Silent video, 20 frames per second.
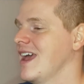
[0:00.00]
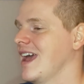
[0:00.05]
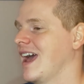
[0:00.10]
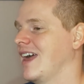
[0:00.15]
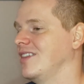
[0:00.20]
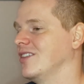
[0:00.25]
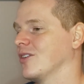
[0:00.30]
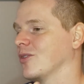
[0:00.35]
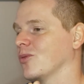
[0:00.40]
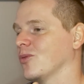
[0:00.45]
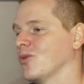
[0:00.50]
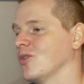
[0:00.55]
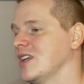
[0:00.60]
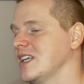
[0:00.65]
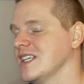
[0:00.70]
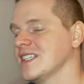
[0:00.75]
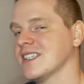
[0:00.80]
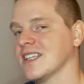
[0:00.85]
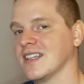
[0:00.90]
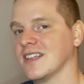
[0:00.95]
And the
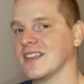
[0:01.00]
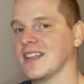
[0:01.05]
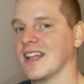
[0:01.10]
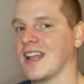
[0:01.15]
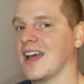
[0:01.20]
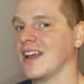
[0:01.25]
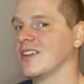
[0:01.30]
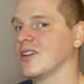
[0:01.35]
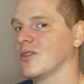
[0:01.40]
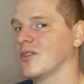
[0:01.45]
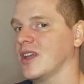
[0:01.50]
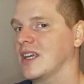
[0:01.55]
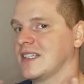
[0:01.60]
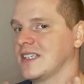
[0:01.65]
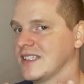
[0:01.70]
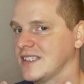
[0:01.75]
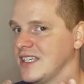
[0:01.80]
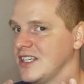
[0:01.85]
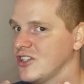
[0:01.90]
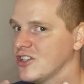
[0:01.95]
reason that I don't like
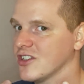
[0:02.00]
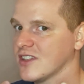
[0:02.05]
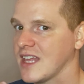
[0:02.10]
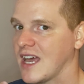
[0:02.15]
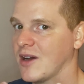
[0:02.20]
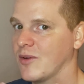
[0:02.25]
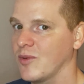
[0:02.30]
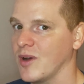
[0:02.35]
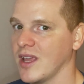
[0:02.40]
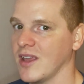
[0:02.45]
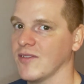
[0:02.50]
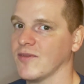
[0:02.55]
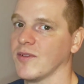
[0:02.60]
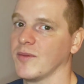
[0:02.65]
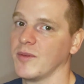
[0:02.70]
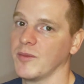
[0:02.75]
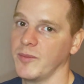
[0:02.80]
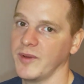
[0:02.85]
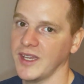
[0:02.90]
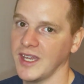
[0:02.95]
to teach it that way
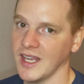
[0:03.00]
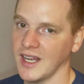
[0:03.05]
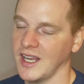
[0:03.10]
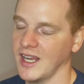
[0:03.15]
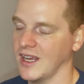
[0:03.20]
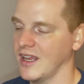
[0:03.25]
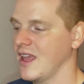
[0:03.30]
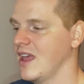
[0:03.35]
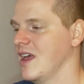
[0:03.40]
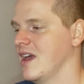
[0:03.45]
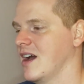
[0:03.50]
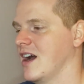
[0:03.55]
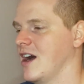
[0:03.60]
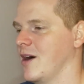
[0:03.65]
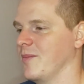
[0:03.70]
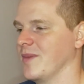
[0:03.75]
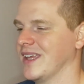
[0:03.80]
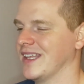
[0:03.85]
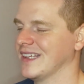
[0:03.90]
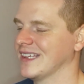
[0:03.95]
from the beginning,
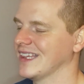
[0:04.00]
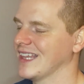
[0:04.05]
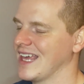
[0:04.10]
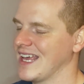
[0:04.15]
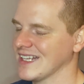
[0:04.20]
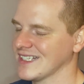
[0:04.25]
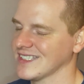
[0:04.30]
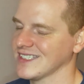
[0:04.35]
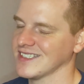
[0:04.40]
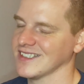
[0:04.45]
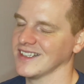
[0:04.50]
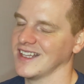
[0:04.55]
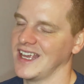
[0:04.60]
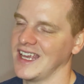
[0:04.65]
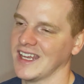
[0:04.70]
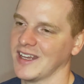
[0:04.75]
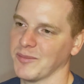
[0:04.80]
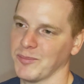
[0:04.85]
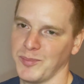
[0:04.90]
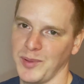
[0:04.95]
unless
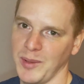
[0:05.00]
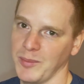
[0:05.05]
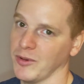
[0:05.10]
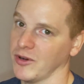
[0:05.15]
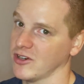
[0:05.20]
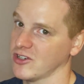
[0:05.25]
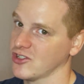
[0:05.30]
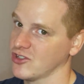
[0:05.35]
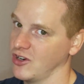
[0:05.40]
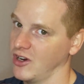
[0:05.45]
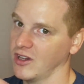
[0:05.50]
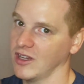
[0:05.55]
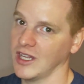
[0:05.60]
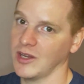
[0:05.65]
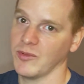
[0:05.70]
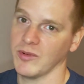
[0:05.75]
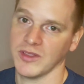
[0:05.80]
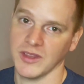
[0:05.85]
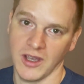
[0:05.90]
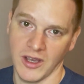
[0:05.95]
like people are
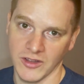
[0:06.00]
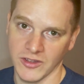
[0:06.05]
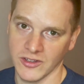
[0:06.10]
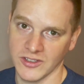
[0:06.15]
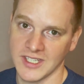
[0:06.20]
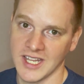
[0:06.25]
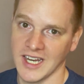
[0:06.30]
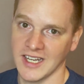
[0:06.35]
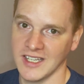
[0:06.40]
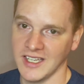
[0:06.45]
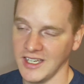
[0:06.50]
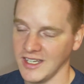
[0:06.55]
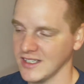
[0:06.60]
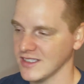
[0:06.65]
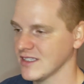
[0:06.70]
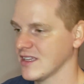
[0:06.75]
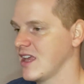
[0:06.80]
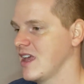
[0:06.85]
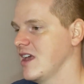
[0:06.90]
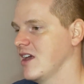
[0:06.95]
struggling with other
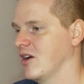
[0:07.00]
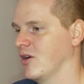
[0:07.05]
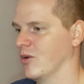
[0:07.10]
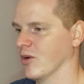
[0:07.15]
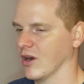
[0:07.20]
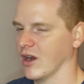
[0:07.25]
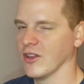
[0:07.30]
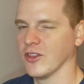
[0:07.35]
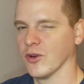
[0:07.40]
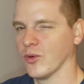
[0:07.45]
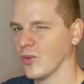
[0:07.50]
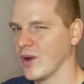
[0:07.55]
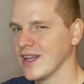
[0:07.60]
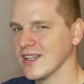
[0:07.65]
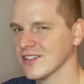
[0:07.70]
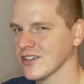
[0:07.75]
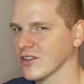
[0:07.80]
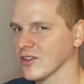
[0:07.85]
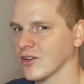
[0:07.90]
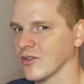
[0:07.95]
techniques or other
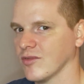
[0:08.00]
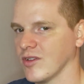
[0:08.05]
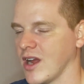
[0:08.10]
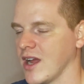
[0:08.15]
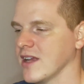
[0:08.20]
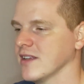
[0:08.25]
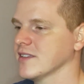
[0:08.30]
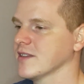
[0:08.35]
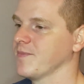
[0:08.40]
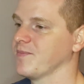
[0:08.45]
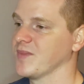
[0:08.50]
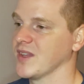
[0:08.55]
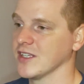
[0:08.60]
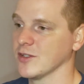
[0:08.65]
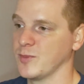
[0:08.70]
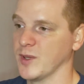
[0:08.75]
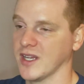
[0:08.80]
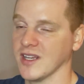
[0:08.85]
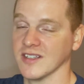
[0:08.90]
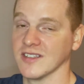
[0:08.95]
ways to learn Rise, is
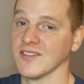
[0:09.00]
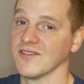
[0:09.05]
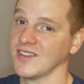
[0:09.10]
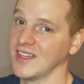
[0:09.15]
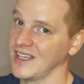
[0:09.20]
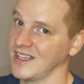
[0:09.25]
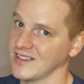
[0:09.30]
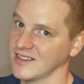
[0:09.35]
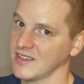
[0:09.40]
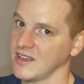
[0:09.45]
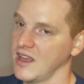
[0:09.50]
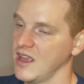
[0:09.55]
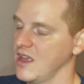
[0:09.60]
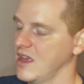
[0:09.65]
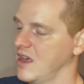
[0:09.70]
because of this.